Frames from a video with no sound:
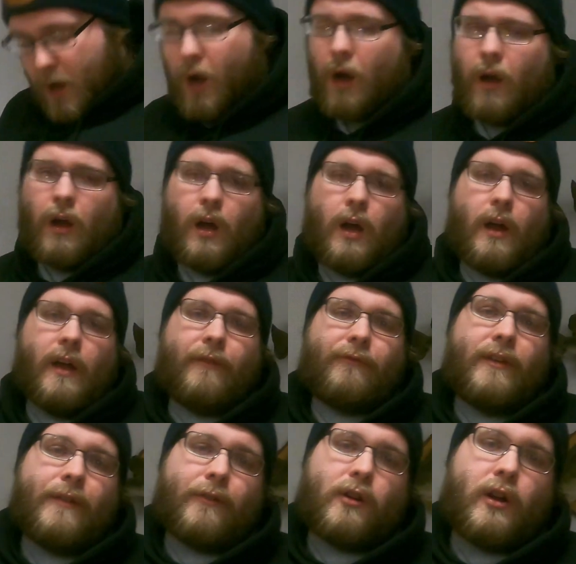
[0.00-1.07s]
I've
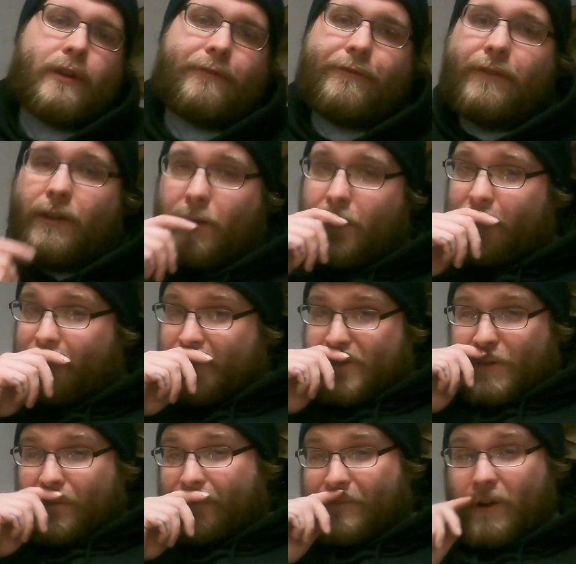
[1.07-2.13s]
never caught a fish
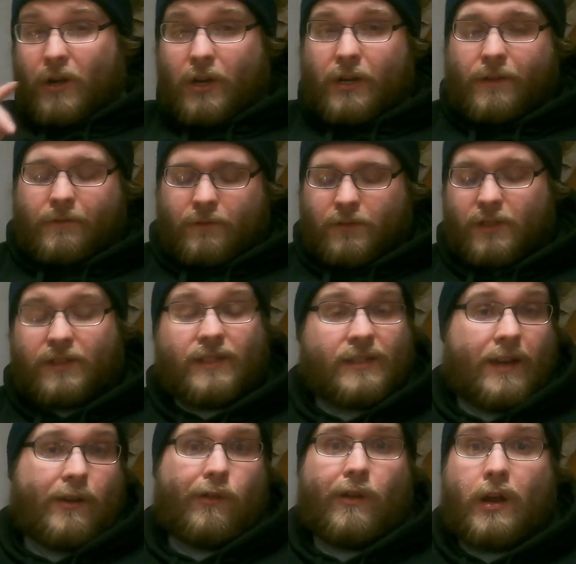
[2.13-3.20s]
on a frog just because
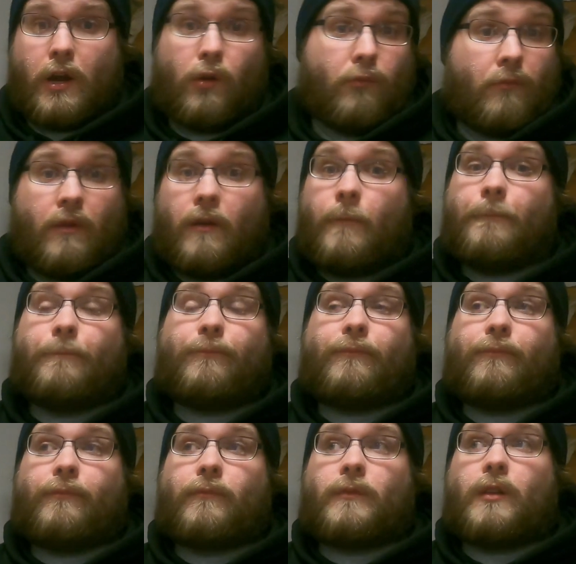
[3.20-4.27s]
I
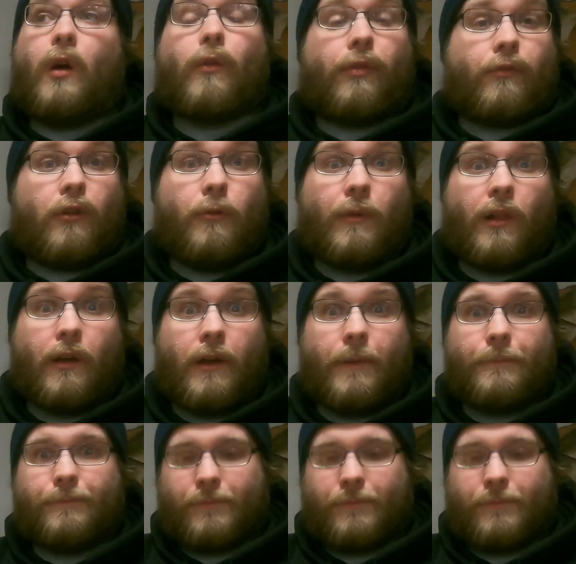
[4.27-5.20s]
don't throw them a lot.